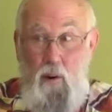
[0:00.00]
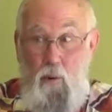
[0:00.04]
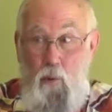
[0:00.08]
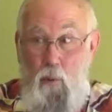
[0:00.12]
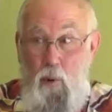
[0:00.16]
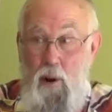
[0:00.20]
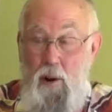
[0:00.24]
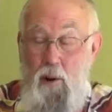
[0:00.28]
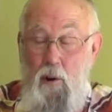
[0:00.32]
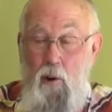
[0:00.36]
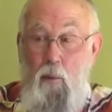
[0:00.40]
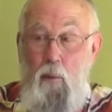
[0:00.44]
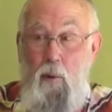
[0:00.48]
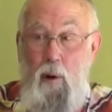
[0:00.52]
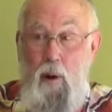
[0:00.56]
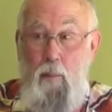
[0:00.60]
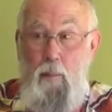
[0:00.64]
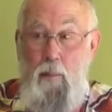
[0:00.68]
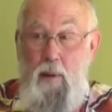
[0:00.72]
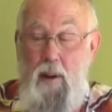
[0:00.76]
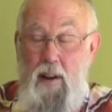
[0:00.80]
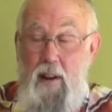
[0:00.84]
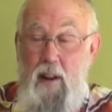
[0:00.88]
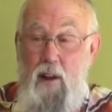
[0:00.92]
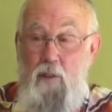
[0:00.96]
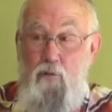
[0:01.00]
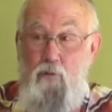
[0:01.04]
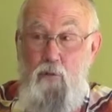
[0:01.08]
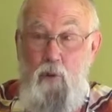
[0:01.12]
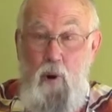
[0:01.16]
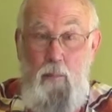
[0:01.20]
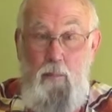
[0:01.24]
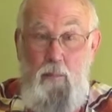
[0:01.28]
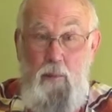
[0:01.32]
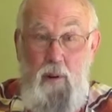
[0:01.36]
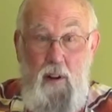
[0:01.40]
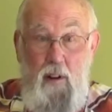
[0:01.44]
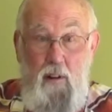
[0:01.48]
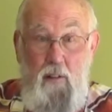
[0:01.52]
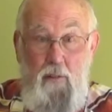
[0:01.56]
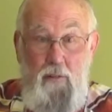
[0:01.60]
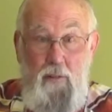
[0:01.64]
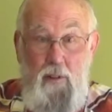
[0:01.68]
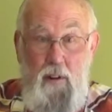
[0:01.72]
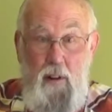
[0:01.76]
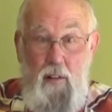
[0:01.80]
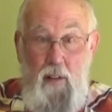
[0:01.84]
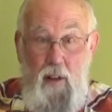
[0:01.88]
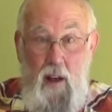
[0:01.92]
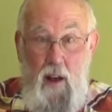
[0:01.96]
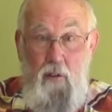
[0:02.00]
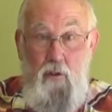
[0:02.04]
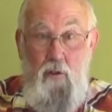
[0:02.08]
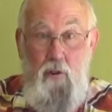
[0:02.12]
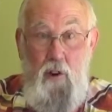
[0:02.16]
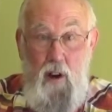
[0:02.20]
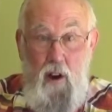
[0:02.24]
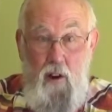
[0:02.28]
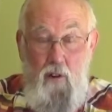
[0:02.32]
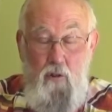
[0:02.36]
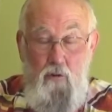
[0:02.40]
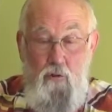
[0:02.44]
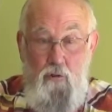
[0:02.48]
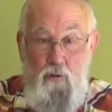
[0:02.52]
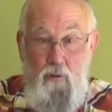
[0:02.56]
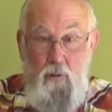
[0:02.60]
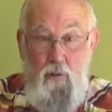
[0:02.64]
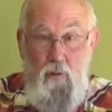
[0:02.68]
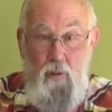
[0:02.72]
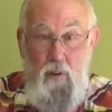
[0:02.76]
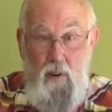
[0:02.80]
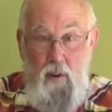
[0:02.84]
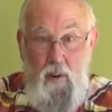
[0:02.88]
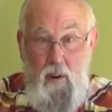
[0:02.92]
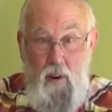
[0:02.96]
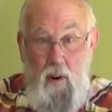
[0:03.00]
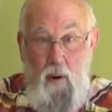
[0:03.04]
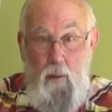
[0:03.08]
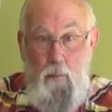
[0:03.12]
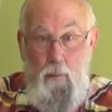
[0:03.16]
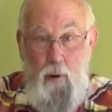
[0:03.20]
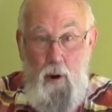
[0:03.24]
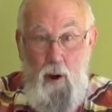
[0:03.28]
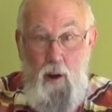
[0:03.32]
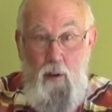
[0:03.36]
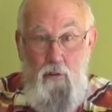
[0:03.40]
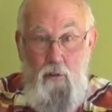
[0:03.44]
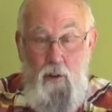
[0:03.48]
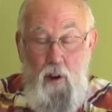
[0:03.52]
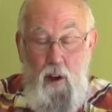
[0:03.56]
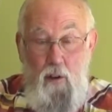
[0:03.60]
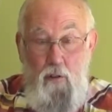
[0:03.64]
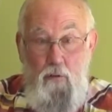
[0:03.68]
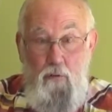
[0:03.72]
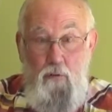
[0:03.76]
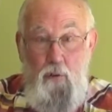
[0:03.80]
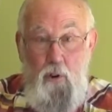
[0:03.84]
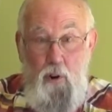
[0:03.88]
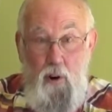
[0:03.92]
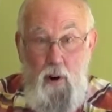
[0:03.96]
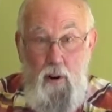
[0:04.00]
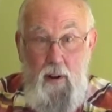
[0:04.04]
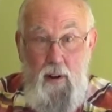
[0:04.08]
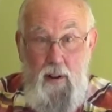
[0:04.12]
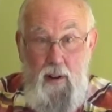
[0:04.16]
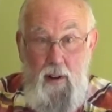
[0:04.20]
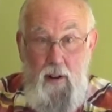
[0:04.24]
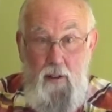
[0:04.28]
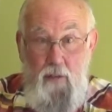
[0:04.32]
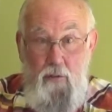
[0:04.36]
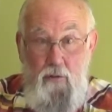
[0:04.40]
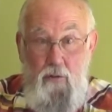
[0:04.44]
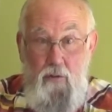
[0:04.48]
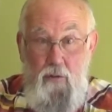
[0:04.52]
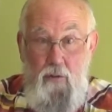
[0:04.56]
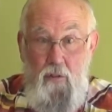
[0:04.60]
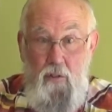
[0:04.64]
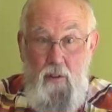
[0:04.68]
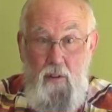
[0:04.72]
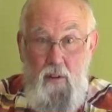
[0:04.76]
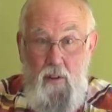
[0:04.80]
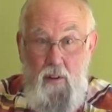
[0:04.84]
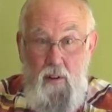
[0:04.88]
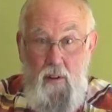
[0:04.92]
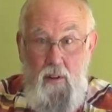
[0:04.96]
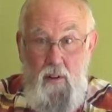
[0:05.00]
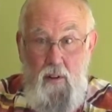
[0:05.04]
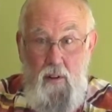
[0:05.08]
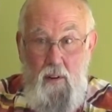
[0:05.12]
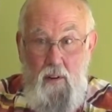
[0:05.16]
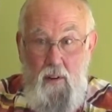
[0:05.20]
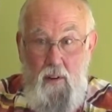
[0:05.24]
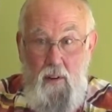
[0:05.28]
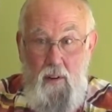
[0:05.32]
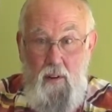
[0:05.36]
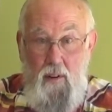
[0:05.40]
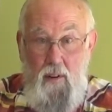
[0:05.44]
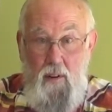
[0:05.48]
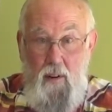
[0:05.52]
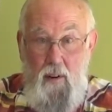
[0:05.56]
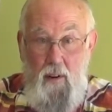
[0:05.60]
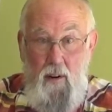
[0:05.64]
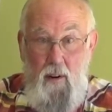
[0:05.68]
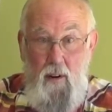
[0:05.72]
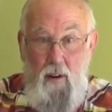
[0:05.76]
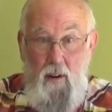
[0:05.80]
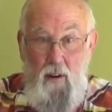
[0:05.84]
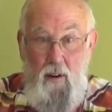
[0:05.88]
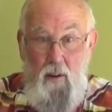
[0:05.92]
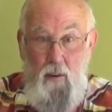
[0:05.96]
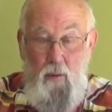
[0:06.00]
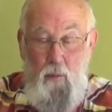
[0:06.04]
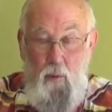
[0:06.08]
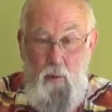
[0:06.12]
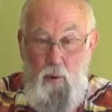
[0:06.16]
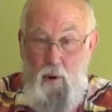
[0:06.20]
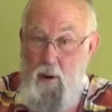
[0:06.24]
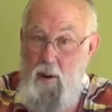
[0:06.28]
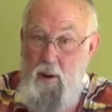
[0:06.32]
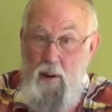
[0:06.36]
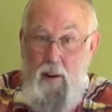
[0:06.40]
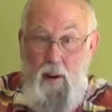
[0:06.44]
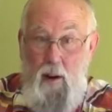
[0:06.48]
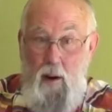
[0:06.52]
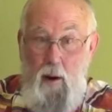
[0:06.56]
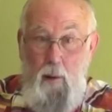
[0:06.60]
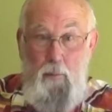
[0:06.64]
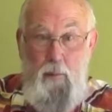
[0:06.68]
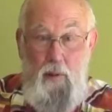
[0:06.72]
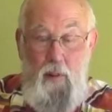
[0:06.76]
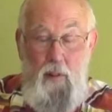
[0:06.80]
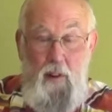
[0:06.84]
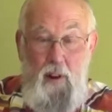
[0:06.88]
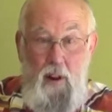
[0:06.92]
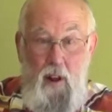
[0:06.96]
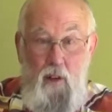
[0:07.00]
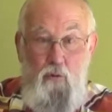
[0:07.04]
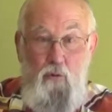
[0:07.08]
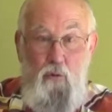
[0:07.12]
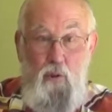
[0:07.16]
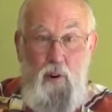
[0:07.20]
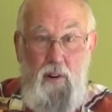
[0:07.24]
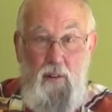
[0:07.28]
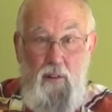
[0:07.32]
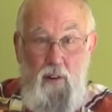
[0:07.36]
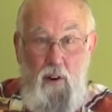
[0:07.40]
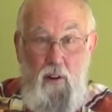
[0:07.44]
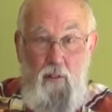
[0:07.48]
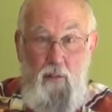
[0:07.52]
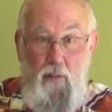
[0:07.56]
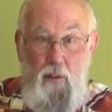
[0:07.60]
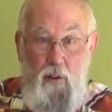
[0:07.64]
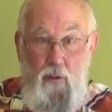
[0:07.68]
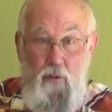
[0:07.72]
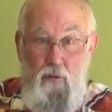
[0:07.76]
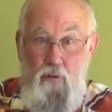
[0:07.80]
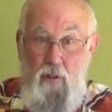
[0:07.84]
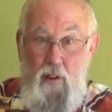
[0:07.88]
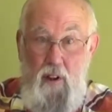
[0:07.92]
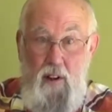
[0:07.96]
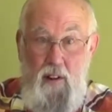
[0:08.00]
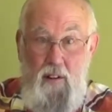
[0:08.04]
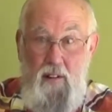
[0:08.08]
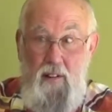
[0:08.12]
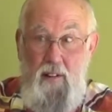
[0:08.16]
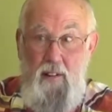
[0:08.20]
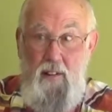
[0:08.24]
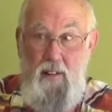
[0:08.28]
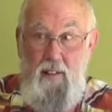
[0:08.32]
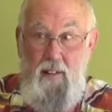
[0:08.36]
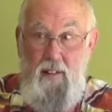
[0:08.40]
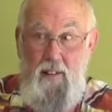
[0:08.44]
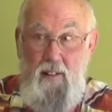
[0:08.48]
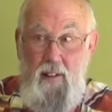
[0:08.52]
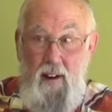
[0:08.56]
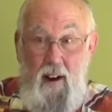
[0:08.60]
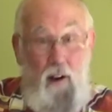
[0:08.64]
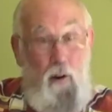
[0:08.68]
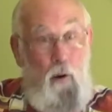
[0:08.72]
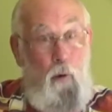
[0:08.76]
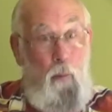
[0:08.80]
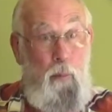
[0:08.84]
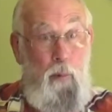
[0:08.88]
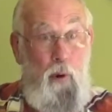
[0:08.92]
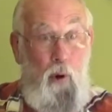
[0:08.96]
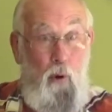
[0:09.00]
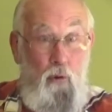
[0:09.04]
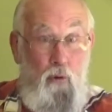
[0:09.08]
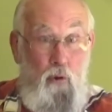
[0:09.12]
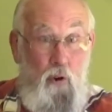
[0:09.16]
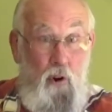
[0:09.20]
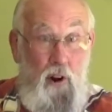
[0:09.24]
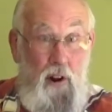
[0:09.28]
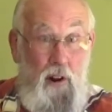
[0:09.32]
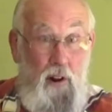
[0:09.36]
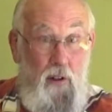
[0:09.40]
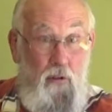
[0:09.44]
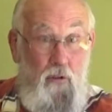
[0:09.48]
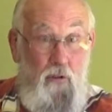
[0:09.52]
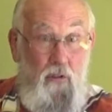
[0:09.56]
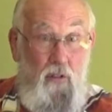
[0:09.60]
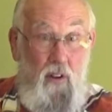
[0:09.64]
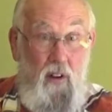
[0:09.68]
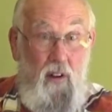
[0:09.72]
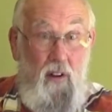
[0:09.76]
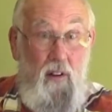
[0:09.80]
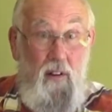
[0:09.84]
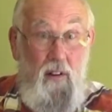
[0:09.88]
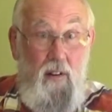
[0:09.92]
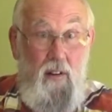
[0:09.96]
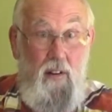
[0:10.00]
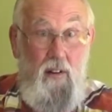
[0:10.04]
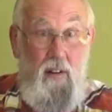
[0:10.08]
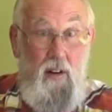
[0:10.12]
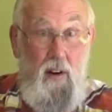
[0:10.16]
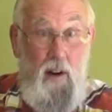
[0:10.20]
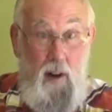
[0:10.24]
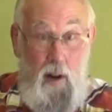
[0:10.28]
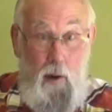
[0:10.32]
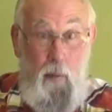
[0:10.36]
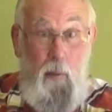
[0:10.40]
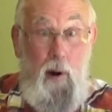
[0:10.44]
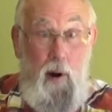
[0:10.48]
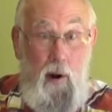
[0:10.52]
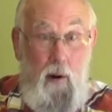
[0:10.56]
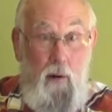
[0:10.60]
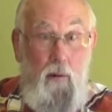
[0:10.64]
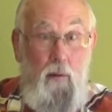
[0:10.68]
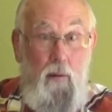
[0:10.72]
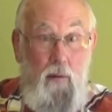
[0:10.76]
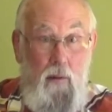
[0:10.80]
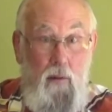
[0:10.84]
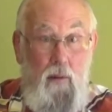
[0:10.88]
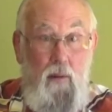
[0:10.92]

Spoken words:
We don't want to be disruptive to the educational process for our kids. We're going to come to the district office and I hope you'll join us. And I will.